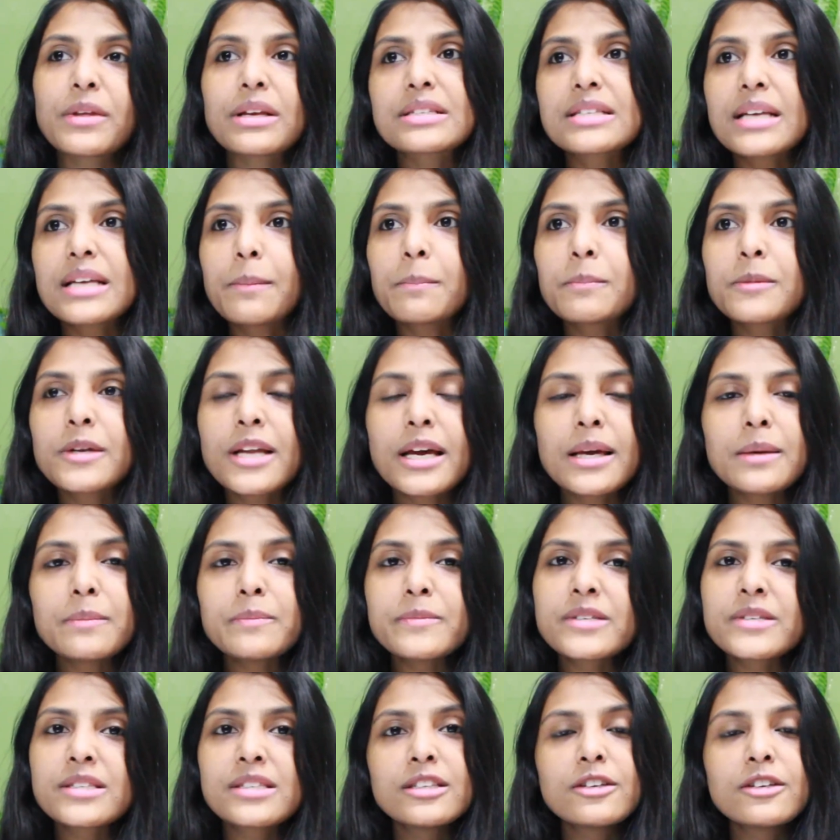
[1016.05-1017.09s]

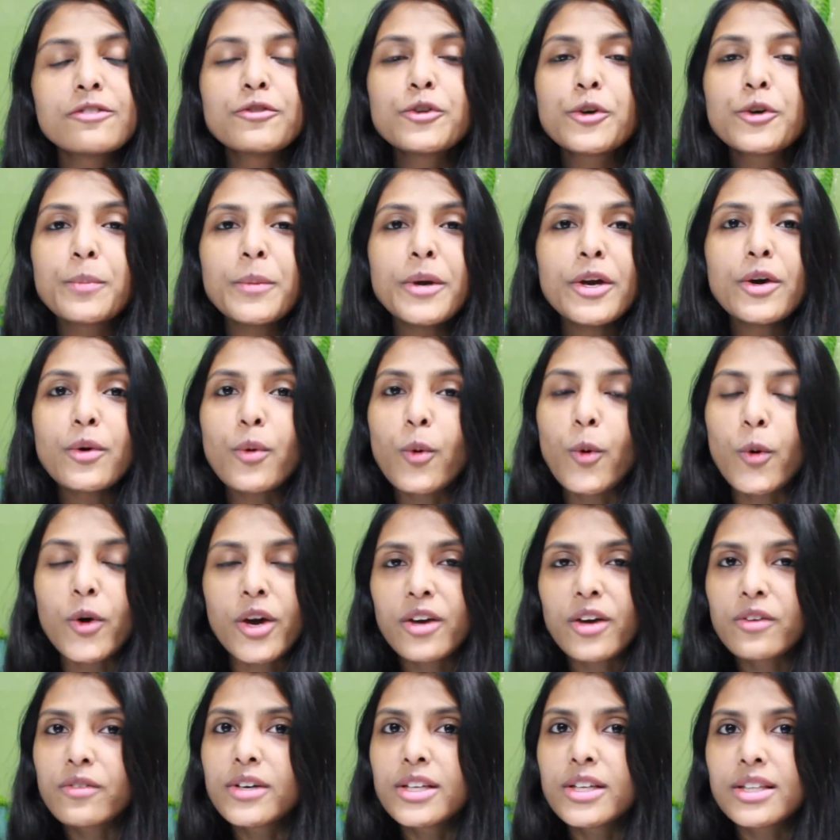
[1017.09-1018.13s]
Sometimes they would be
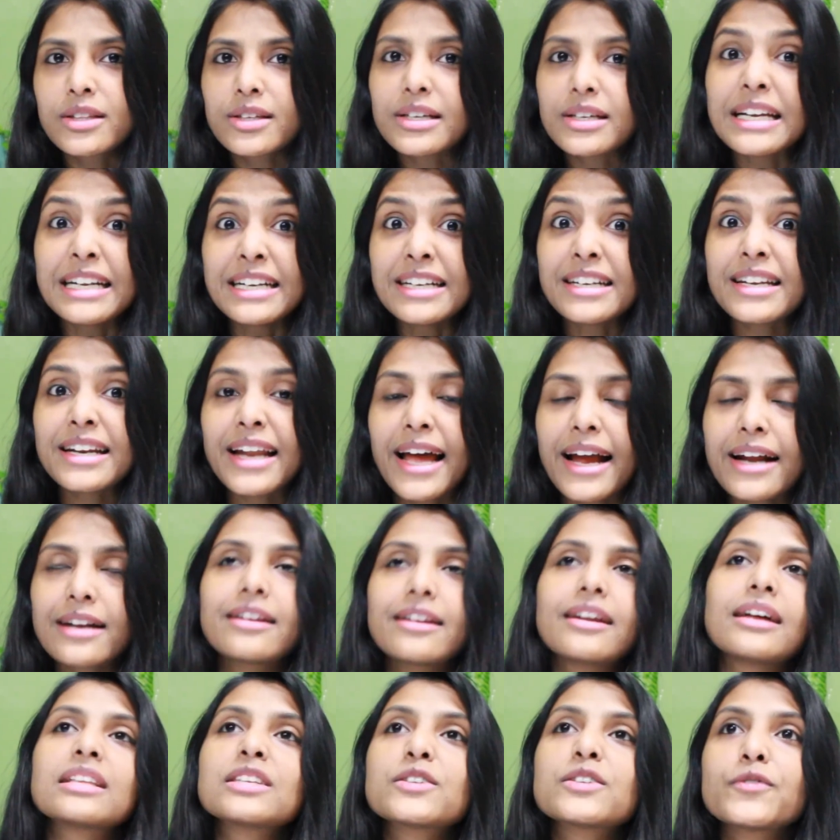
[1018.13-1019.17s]
okay with interact
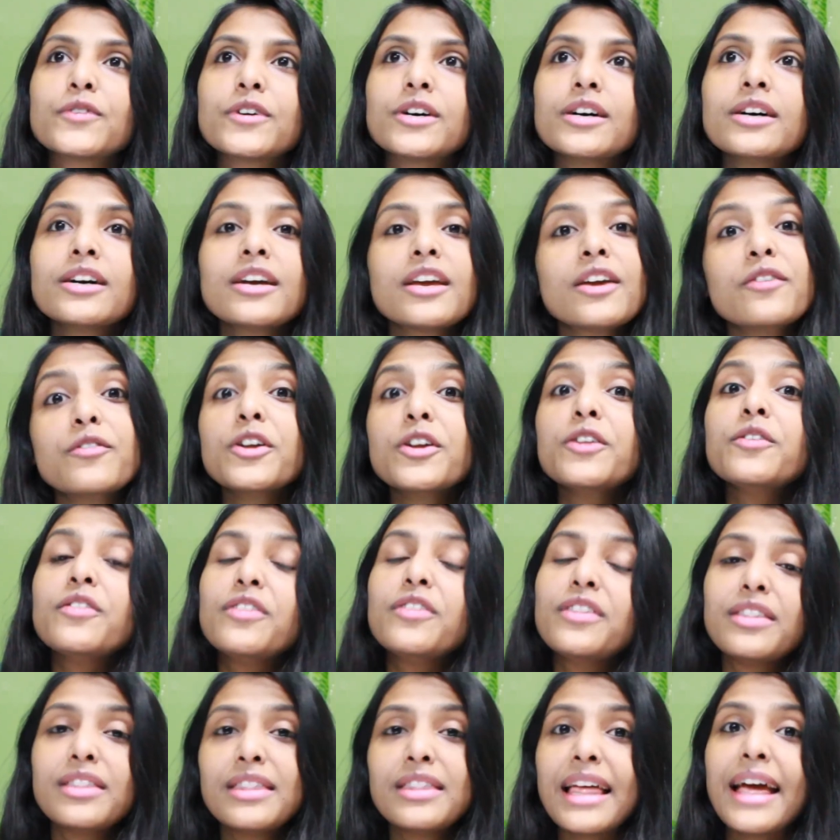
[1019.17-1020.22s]
transfer.
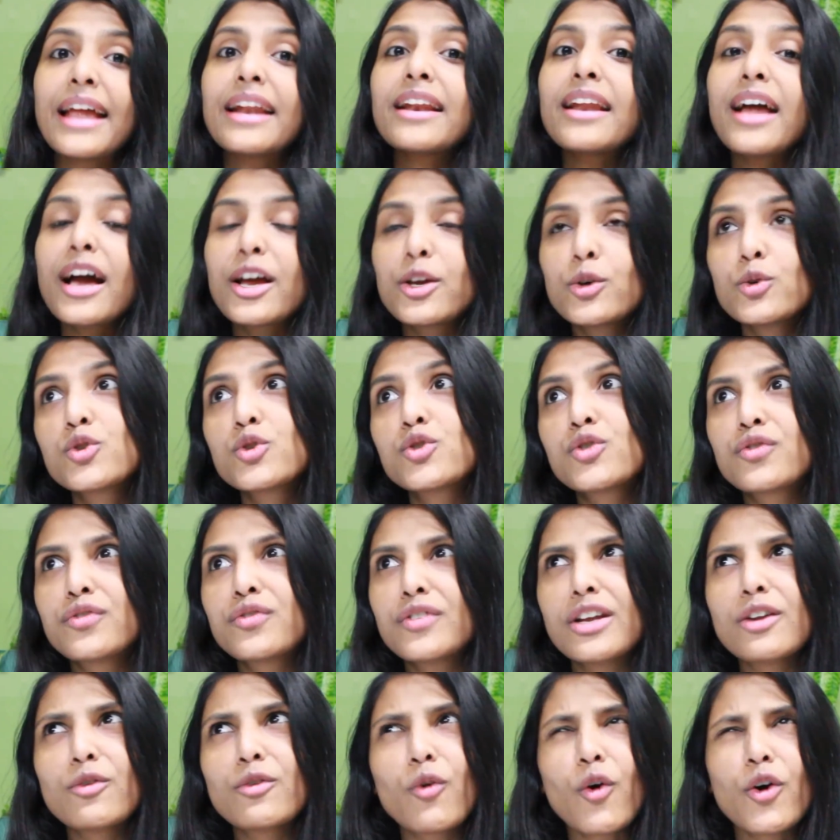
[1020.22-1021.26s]
Even then, I used to
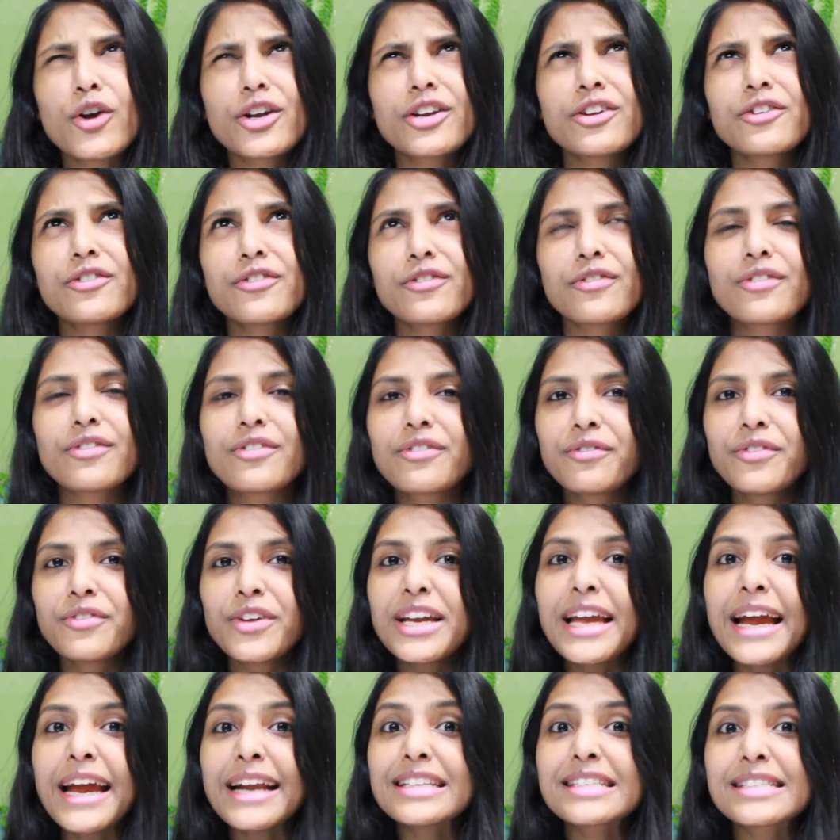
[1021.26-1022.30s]
feel, what if we
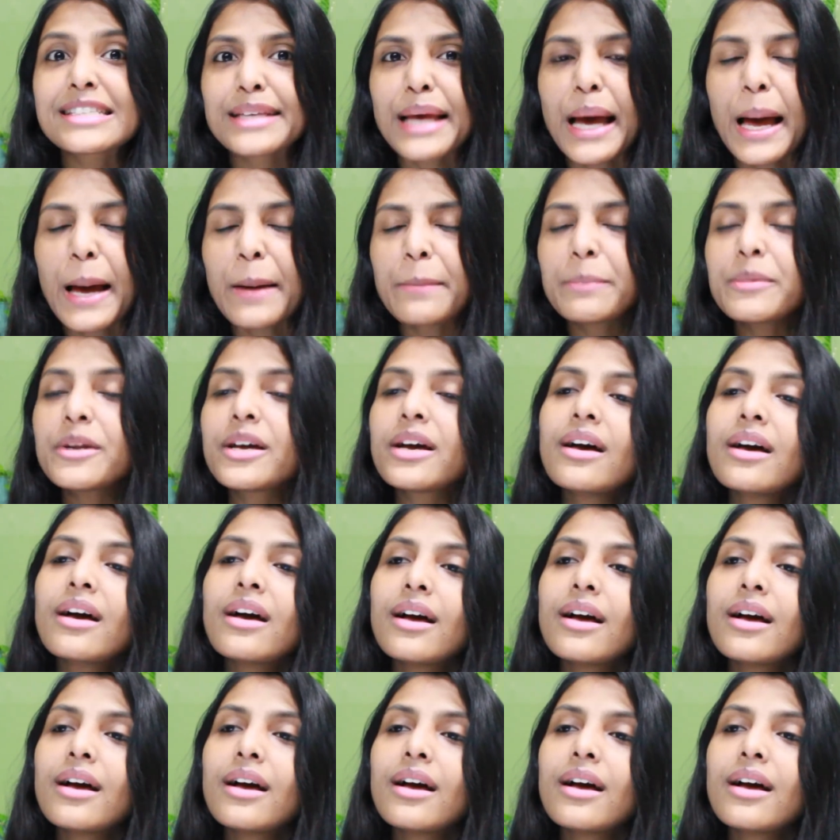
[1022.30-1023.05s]
get scammed?